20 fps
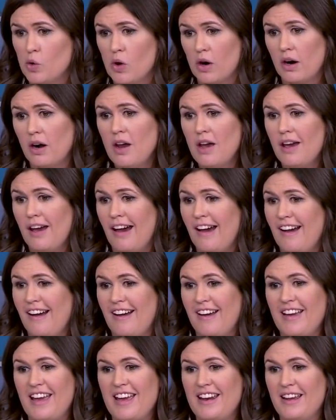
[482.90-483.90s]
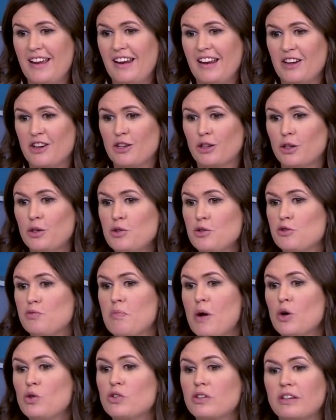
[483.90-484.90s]
for, uh, and it includes
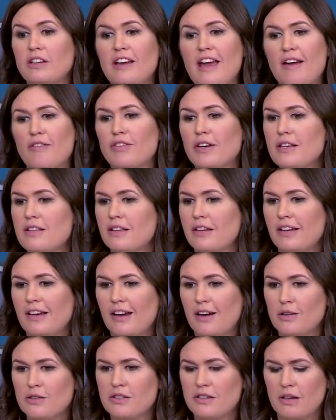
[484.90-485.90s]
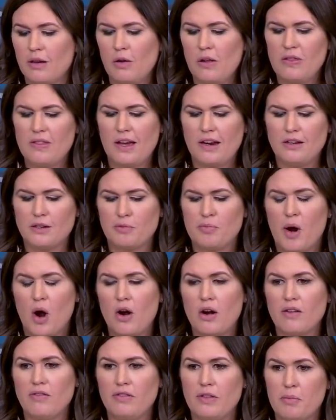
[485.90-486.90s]
mostly everything else that is
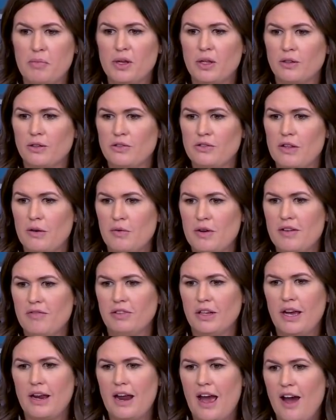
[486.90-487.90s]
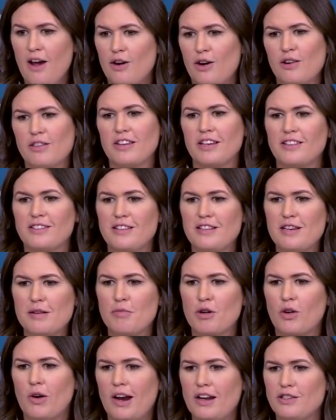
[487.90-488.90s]
part of the pillars that we have laid out are things that
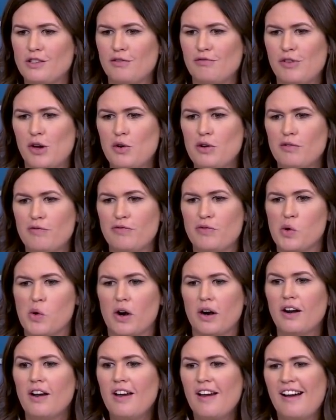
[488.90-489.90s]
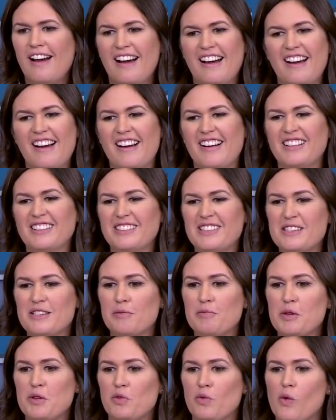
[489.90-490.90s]
Democrats have voted for. Uh,
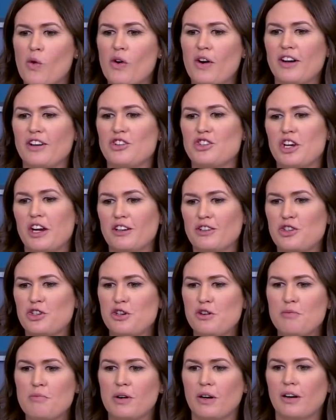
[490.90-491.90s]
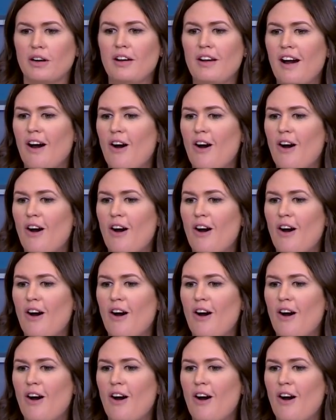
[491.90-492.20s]
Elizabeth Warren, Chuck Schumer,